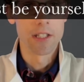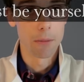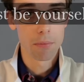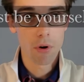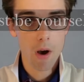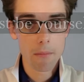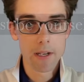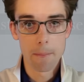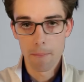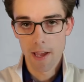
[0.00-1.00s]
is a
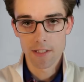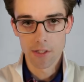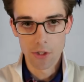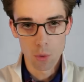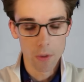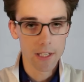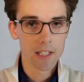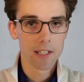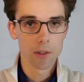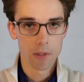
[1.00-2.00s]
prominent message we
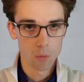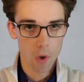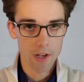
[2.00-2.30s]
hear in